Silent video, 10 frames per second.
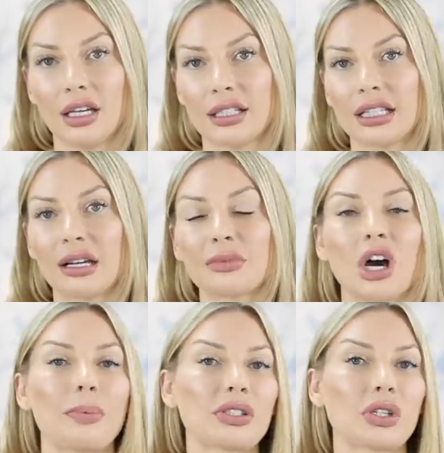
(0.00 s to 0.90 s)
Some
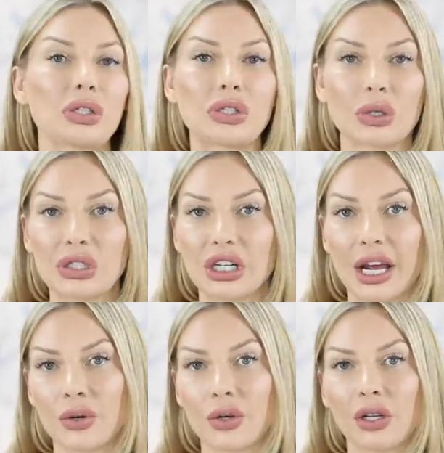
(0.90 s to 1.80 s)
topics are so
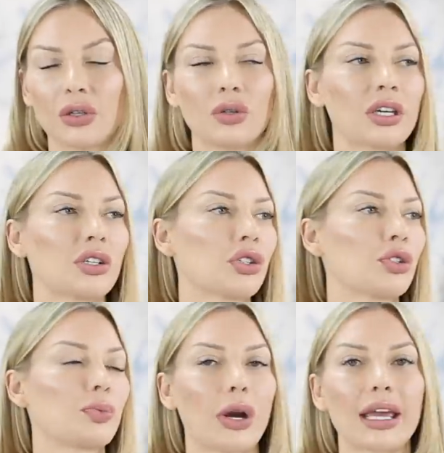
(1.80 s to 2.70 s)
general, you can
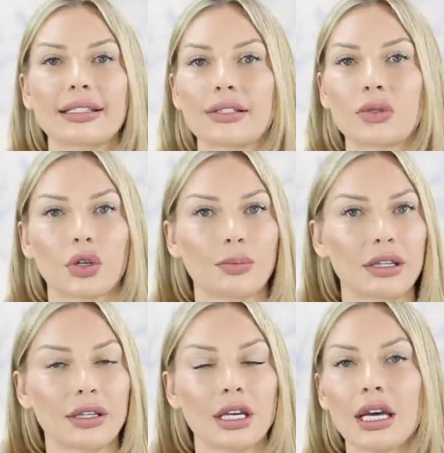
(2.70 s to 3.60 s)
just brainstorm
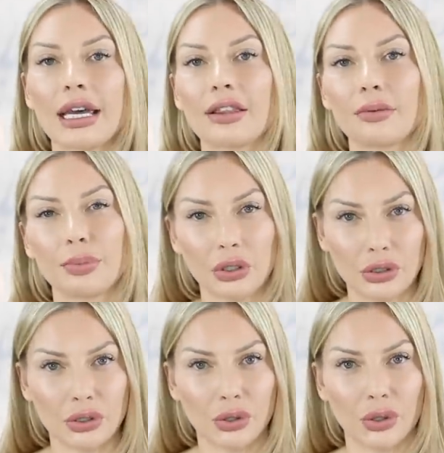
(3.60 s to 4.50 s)
in the
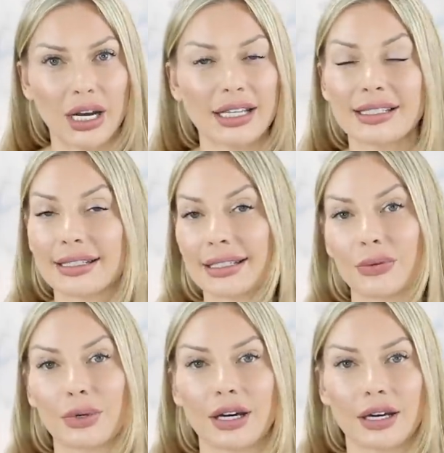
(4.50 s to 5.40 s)
bookstore and see
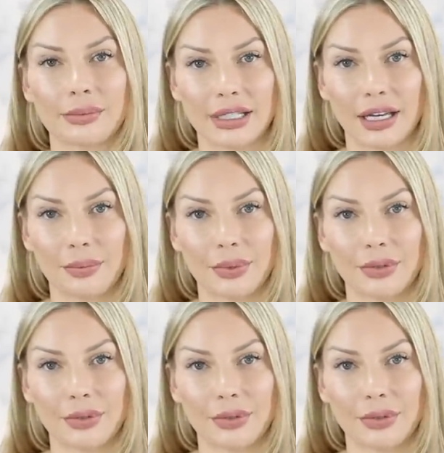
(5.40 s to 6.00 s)
what comes up.